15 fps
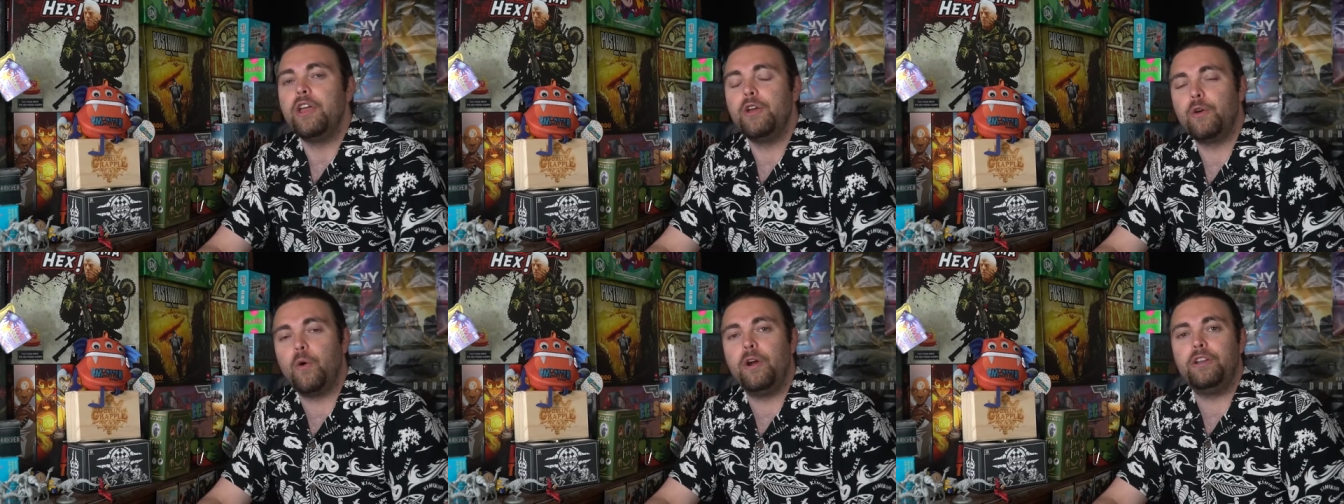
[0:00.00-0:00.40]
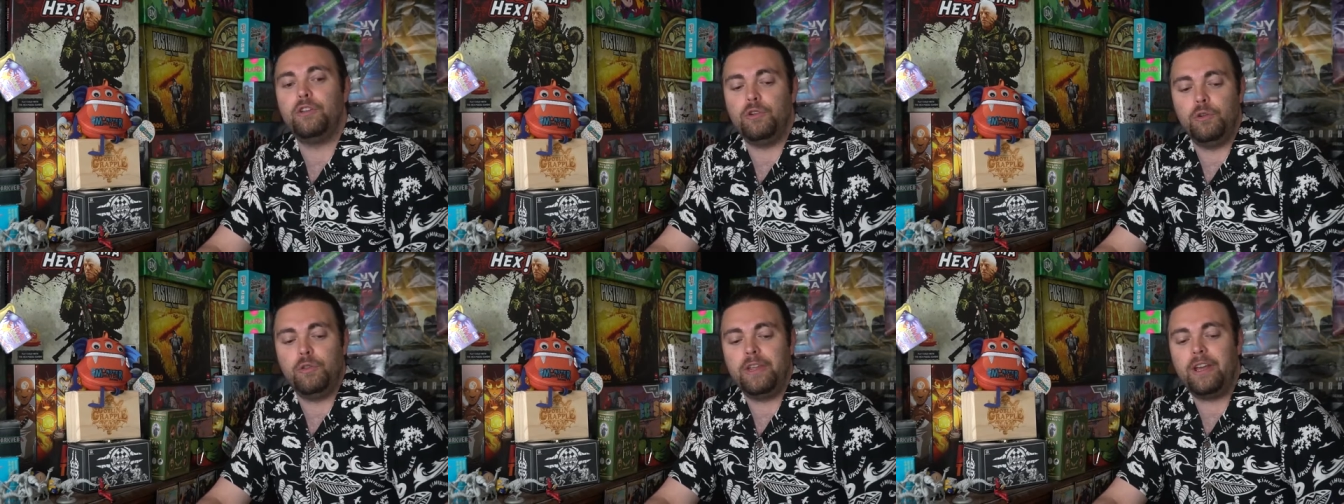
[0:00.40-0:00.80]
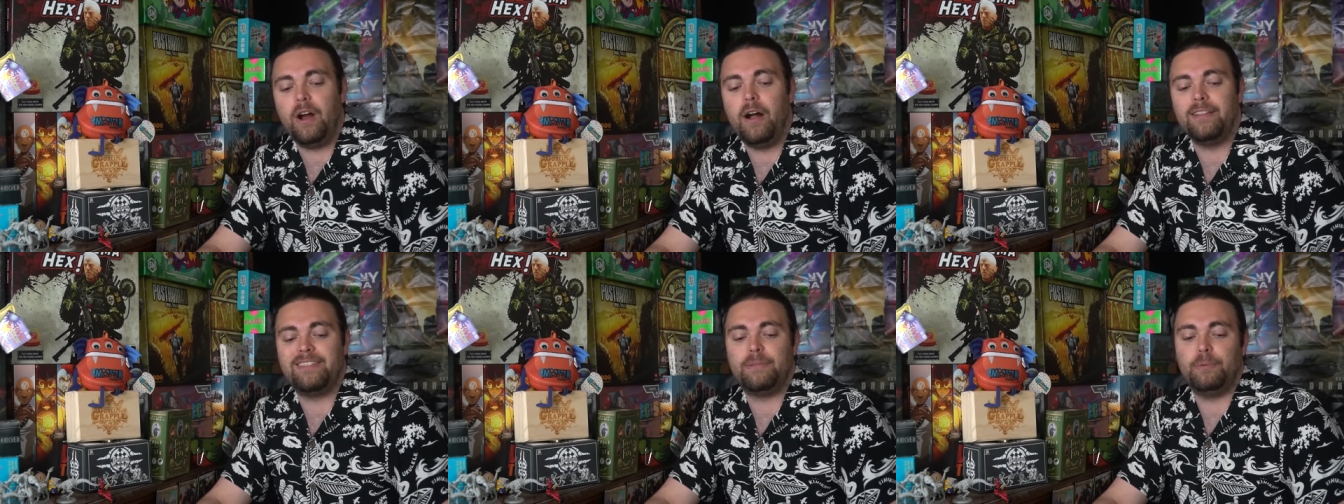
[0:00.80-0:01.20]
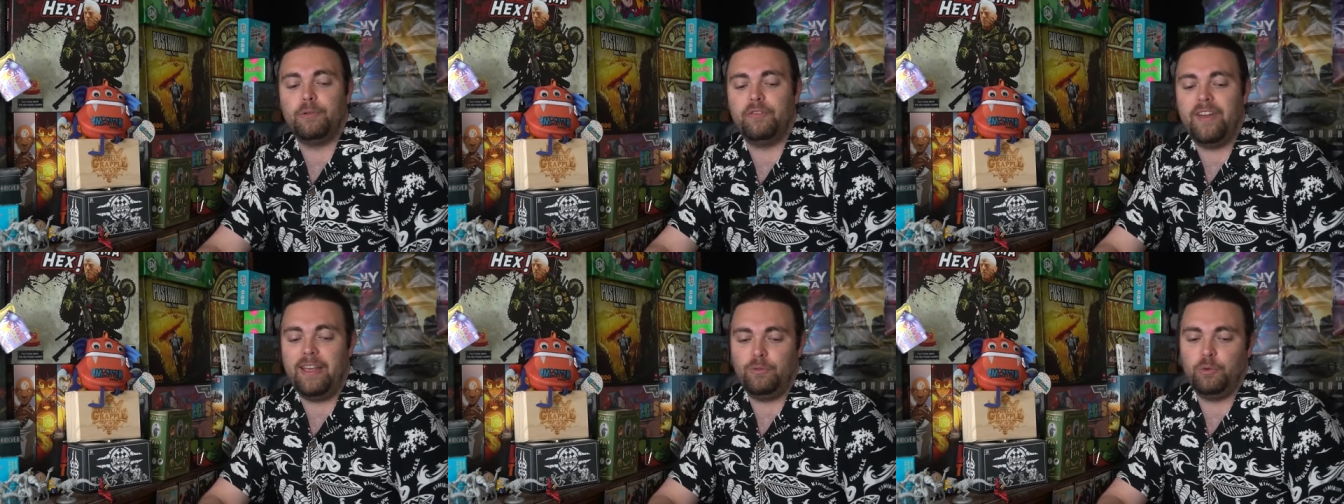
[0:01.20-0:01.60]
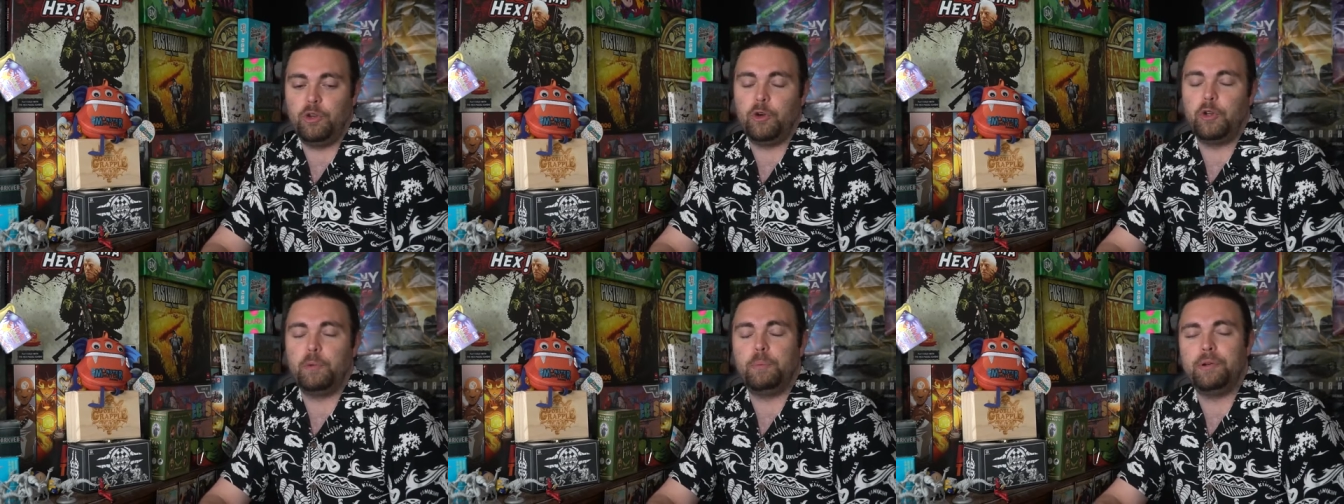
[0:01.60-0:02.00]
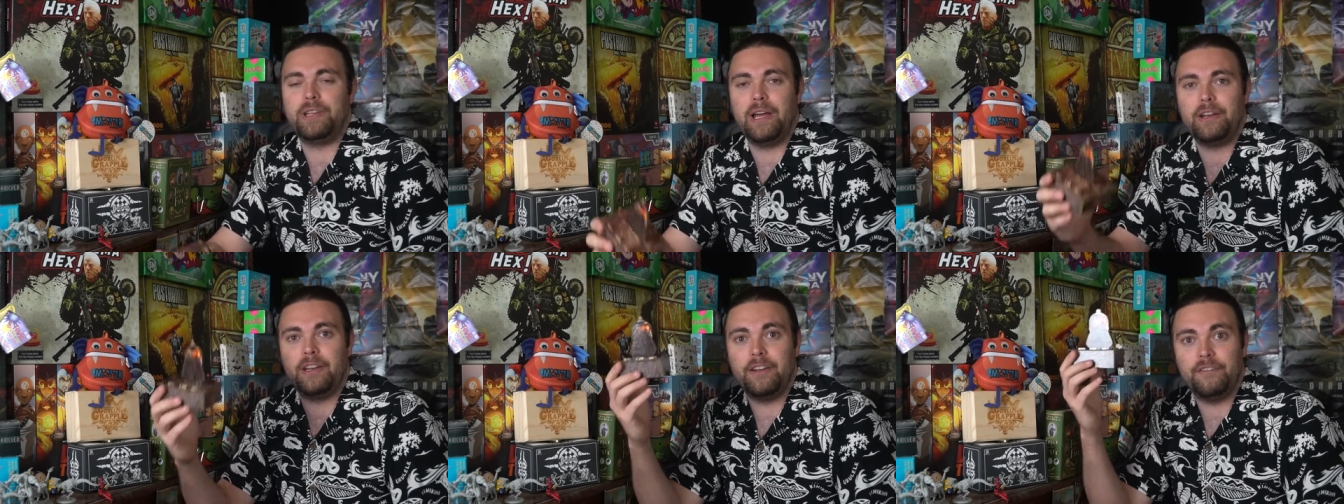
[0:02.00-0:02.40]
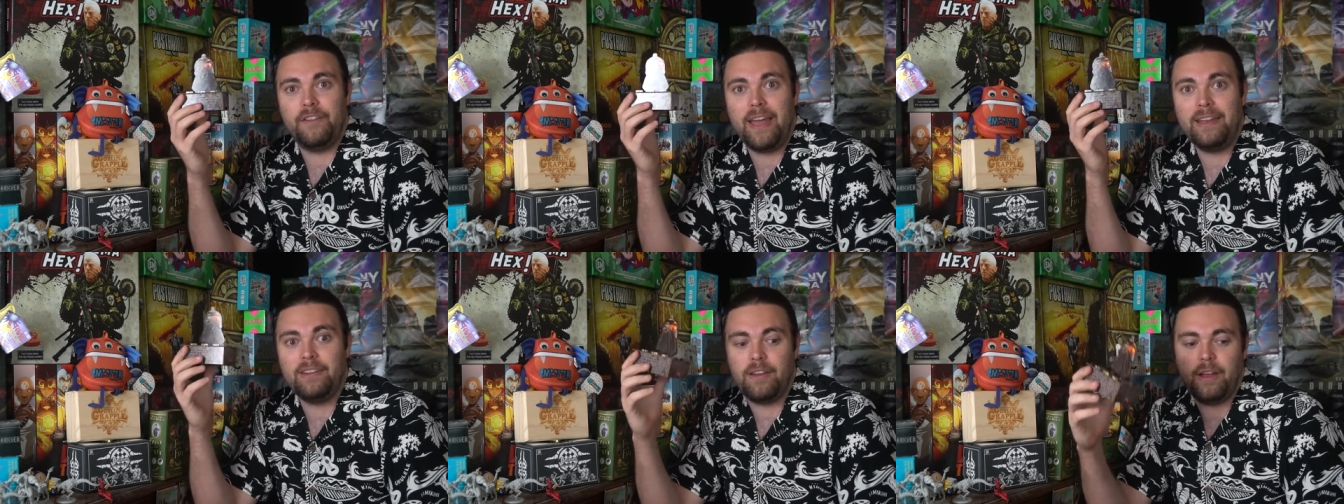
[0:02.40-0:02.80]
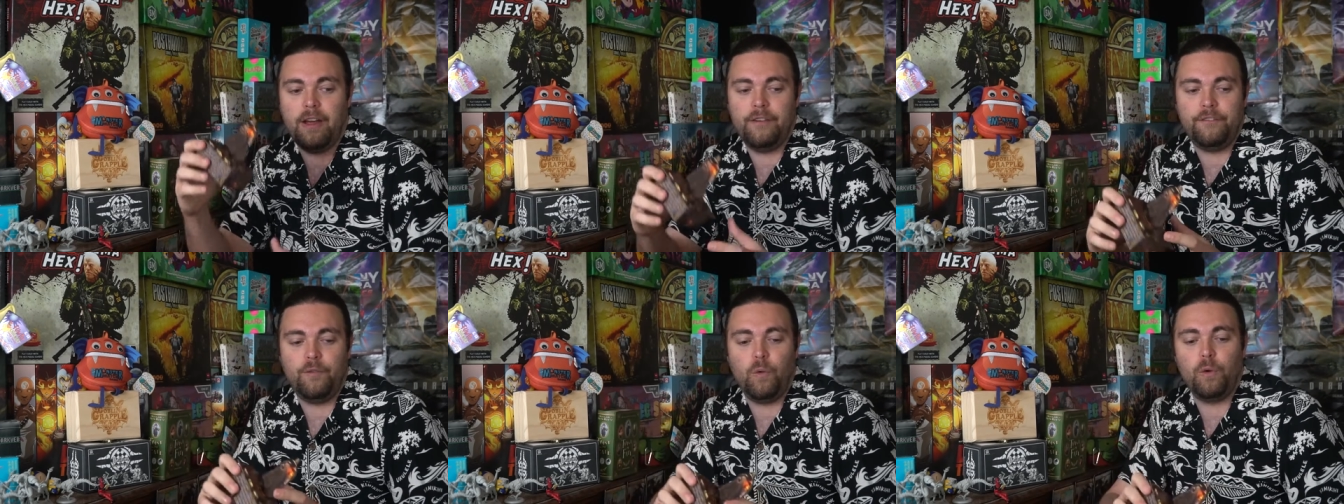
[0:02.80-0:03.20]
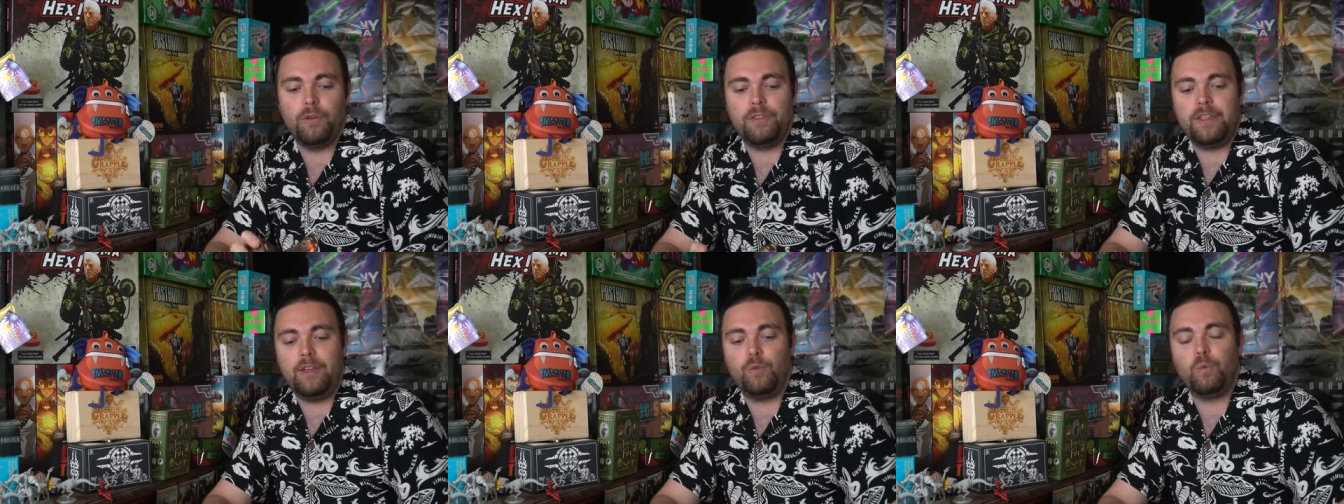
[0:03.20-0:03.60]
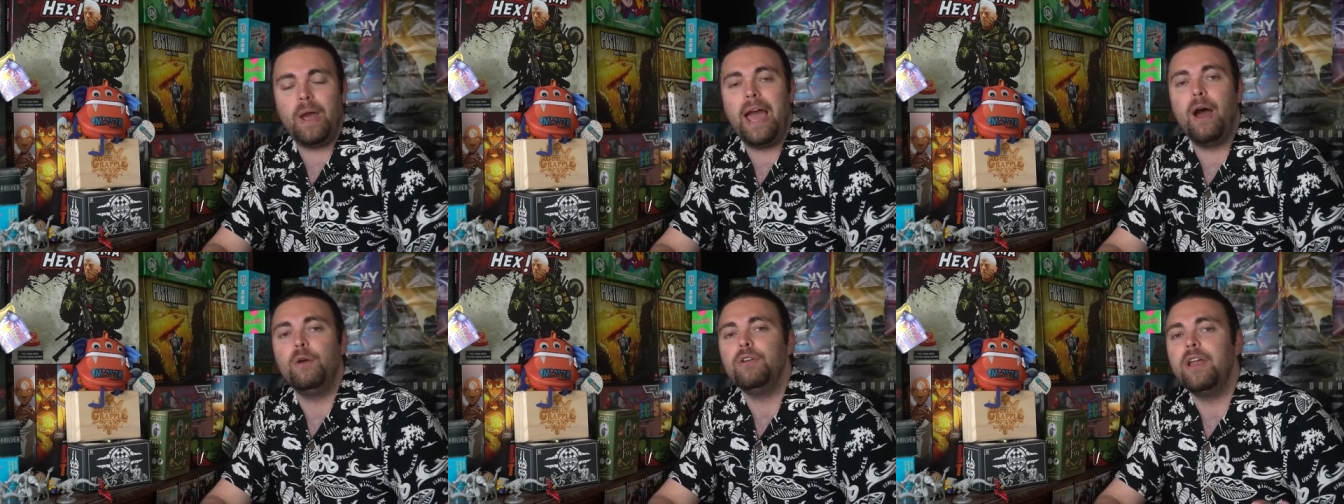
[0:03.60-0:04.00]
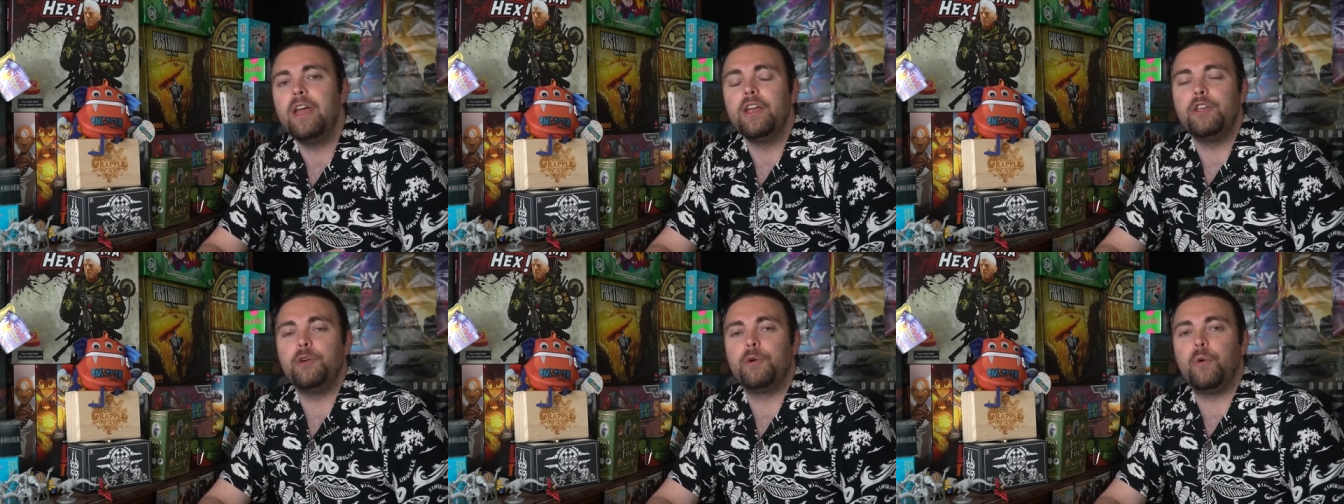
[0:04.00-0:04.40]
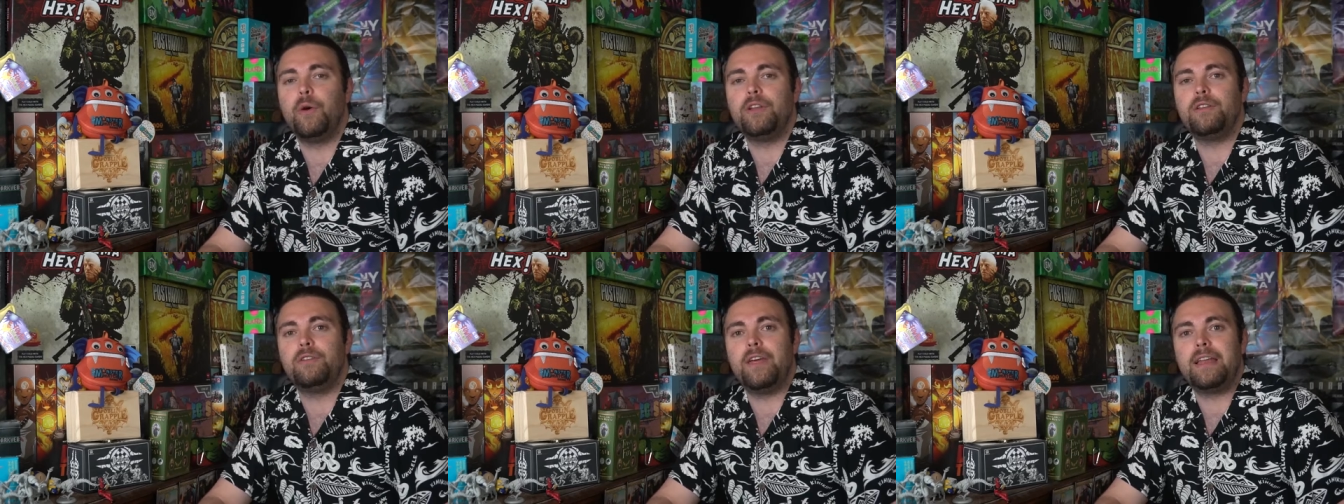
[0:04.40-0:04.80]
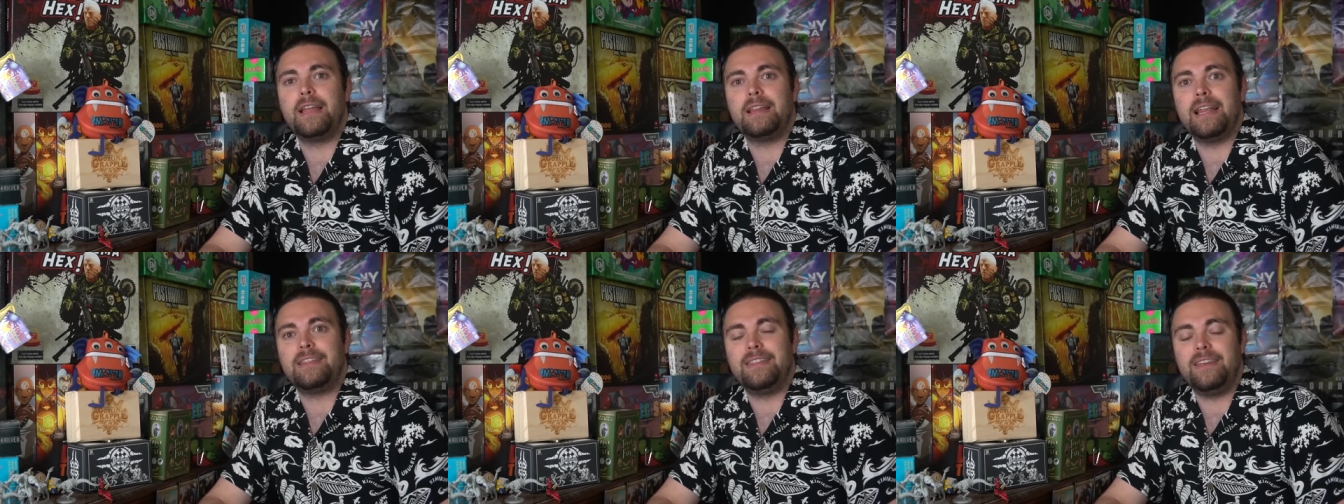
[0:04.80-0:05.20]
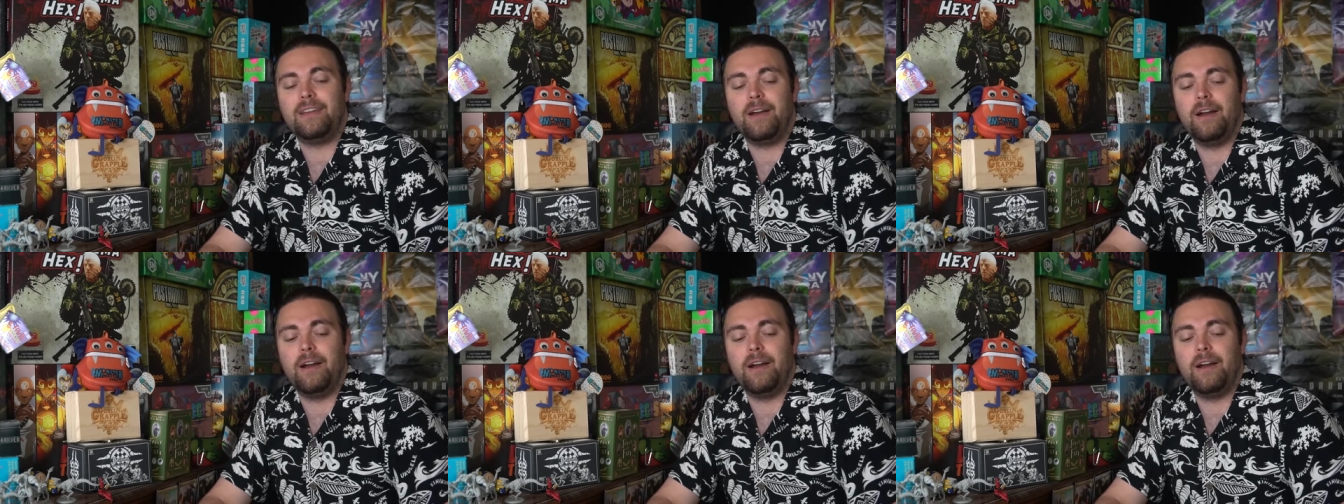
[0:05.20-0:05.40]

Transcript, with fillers: you're going to do the constable phase where you're going to put down an event uh, for the round. You're going to then let the